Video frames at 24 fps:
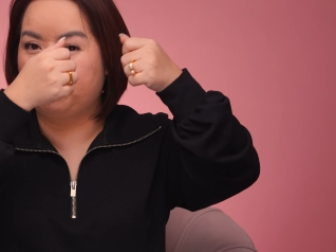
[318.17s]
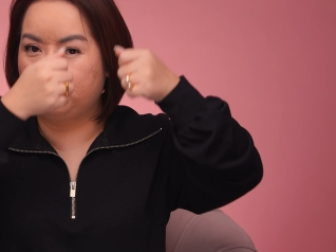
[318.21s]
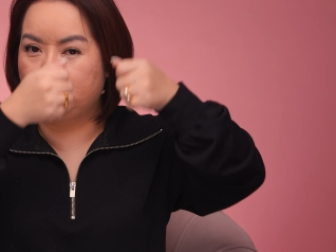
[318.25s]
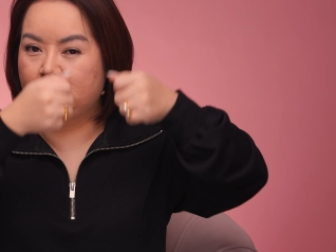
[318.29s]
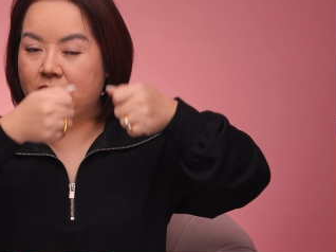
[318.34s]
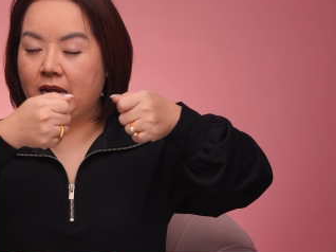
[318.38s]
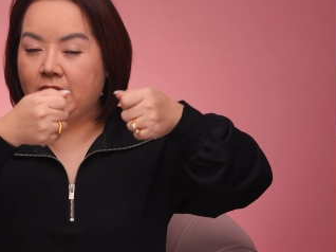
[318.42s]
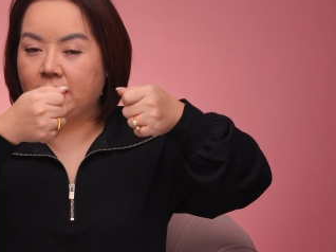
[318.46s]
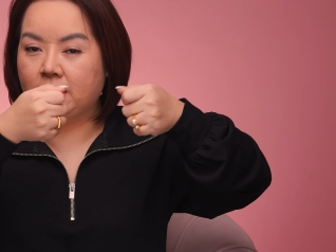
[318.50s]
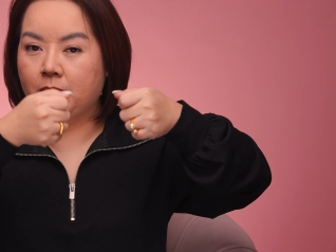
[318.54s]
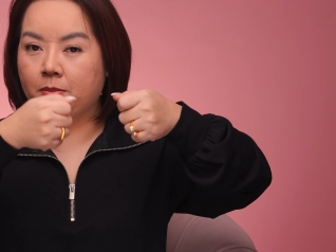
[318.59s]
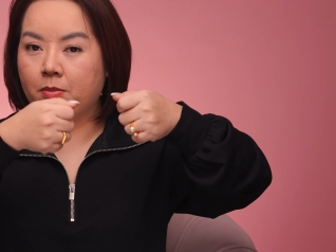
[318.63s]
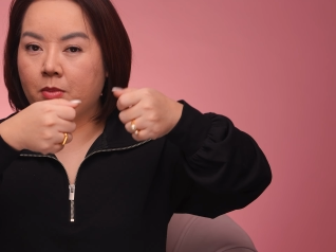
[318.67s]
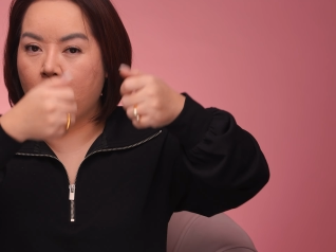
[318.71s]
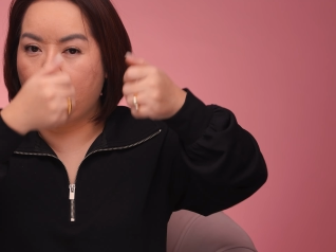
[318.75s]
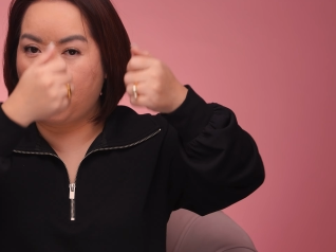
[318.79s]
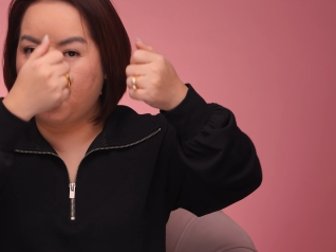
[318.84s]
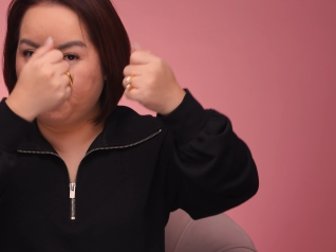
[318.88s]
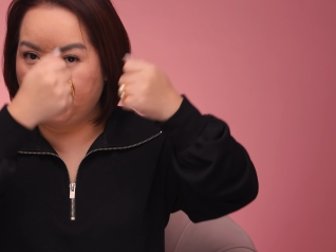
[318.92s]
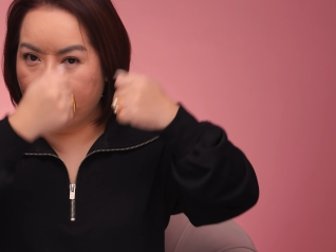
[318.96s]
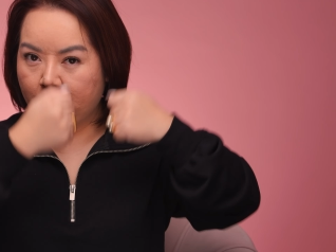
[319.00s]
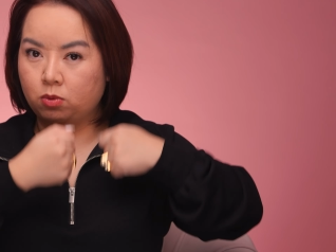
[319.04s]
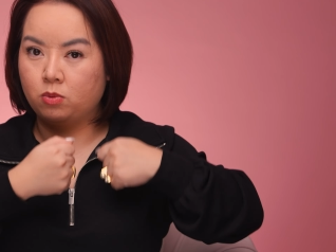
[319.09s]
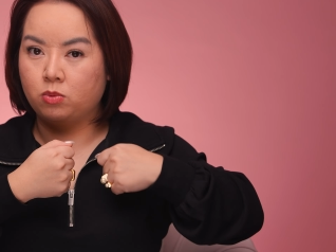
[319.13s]
take them
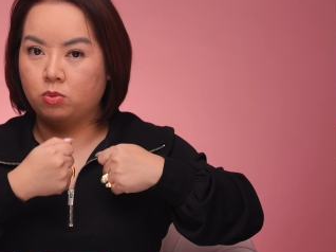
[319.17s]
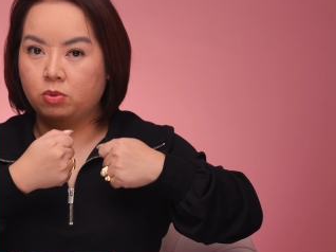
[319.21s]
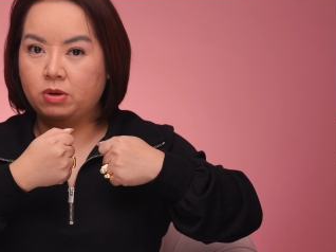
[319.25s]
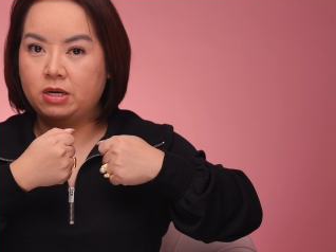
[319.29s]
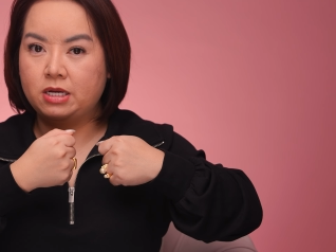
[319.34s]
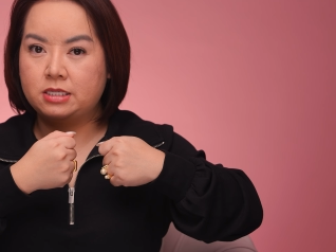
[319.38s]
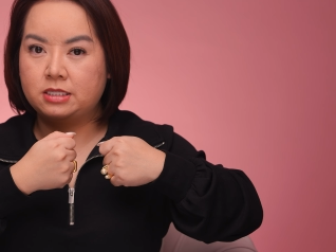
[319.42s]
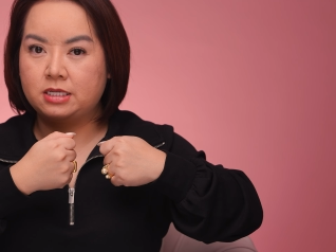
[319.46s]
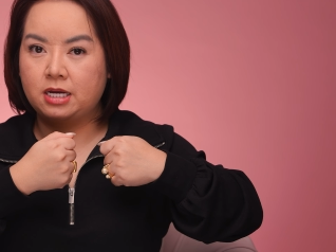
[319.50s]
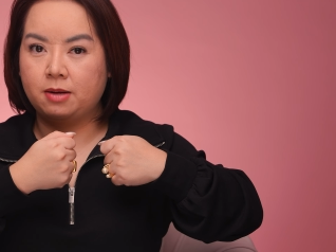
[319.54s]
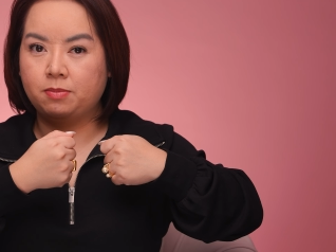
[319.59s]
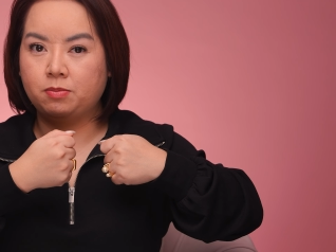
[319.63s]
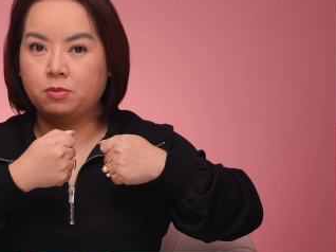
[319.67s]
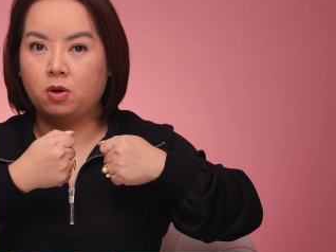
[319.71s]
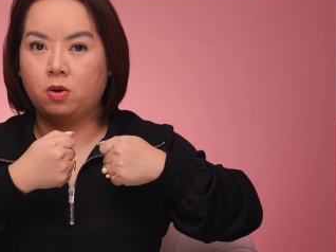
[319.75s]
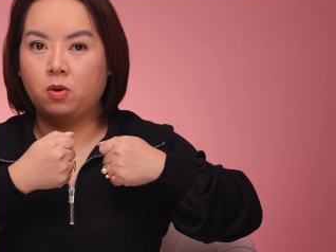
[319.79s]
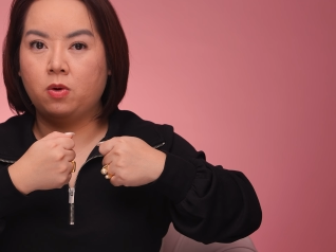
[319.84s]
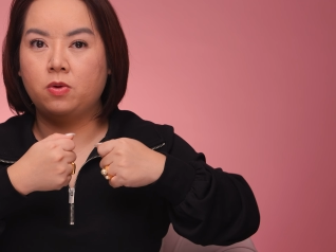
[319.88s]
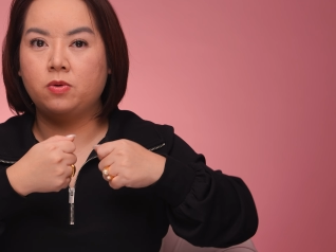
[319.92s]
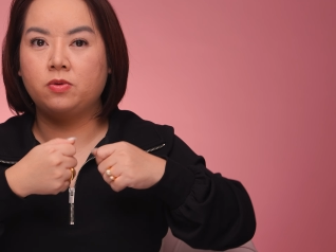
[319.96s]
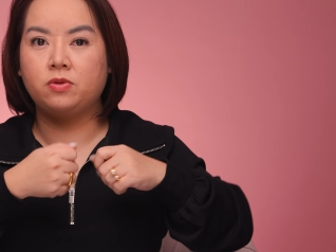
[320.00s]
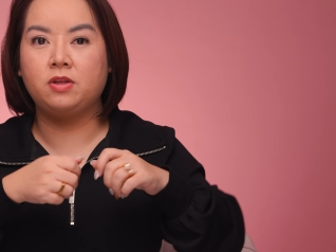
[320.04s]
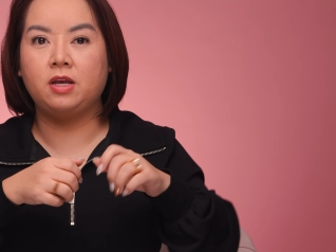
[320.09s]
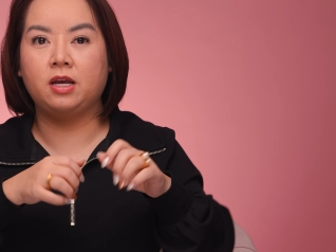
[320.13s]
off and re-tape the
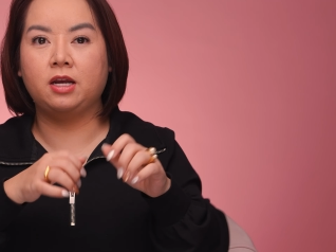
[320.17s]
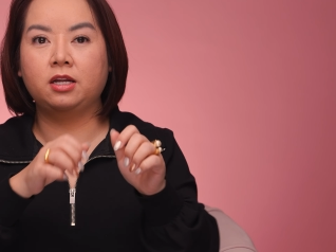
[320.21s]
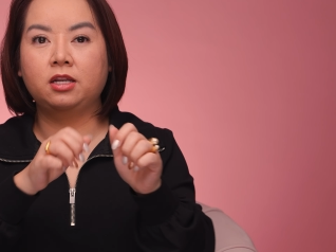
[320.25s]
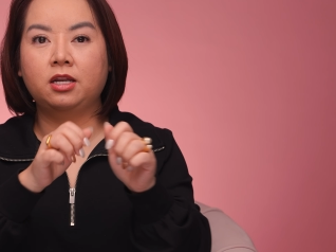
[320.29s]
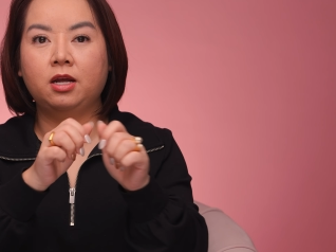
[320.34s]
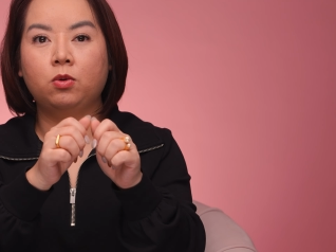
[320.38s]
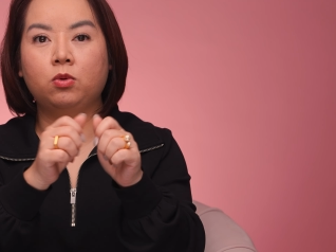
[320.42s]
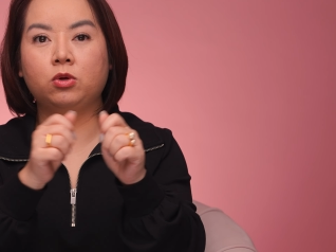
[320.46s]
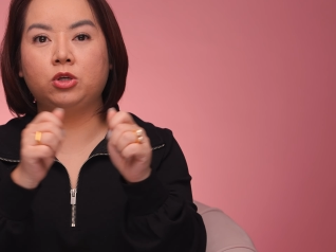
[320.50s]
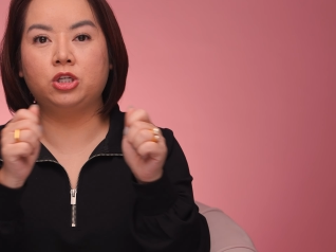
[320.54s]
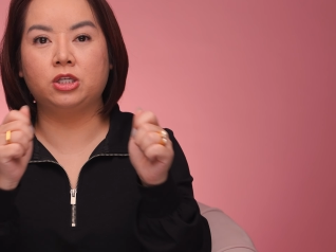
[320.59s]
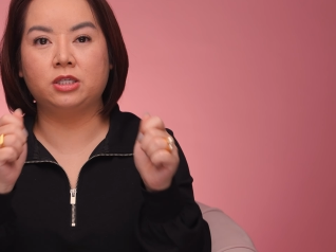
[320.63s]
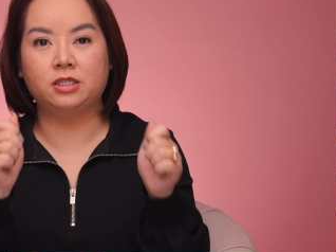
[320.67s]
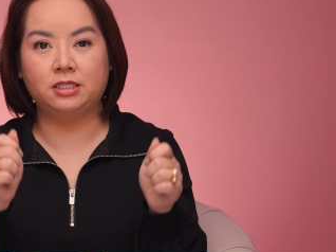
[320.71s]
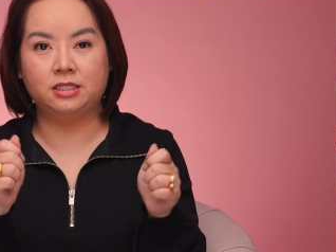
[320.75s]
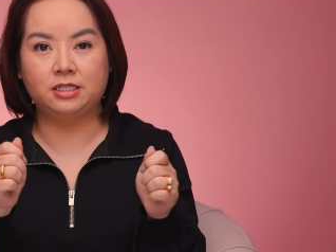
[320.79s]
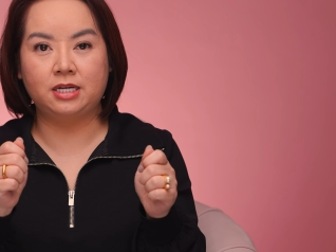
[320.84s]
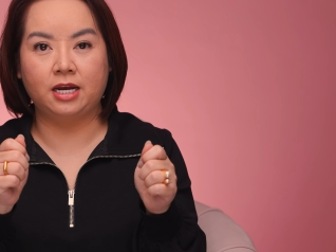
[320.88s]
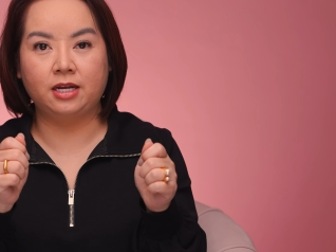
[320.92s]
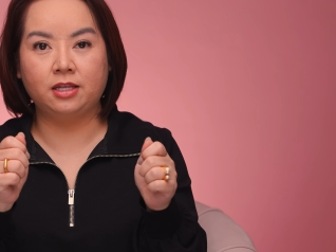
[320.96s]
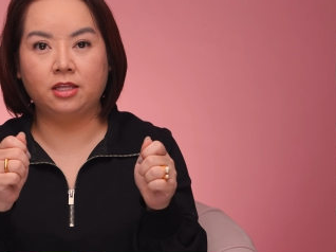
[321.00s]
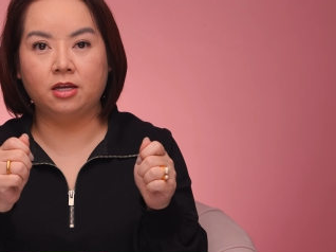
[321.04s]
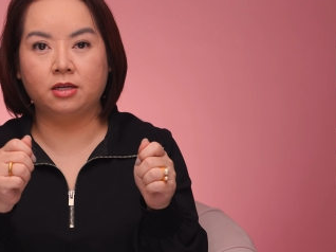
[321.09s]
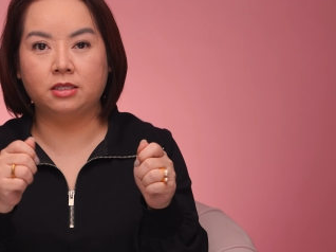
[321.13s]
whole thing, they would just
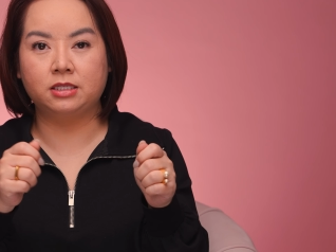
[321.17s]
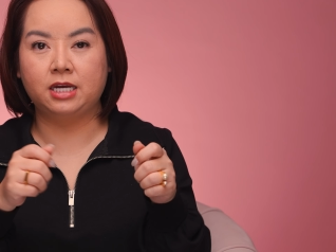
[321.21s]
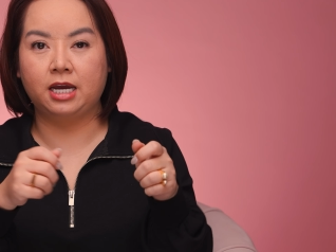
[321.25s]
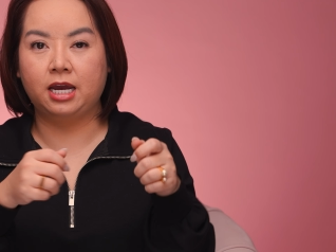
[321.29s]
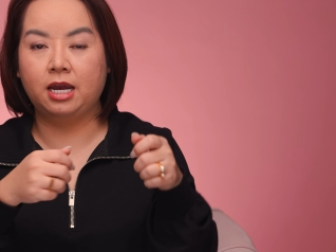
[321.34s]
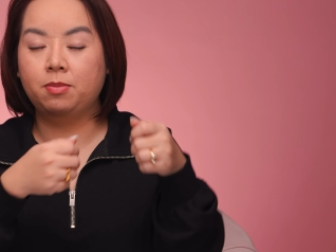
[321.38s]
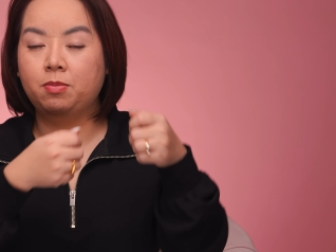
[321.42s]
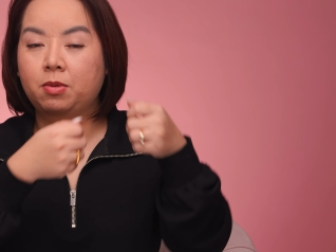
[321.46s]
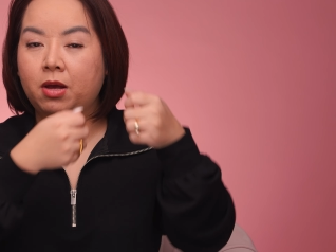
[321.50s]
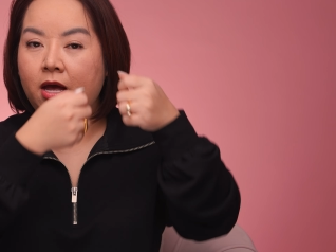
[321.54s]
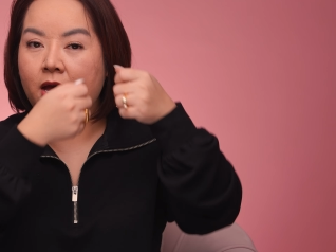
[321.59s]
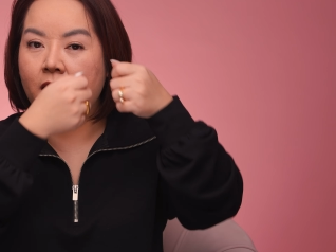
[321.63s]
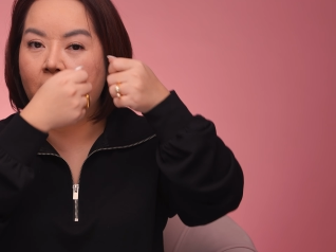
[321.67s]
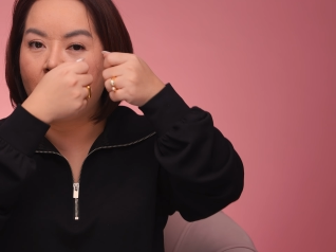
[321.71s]
take the tape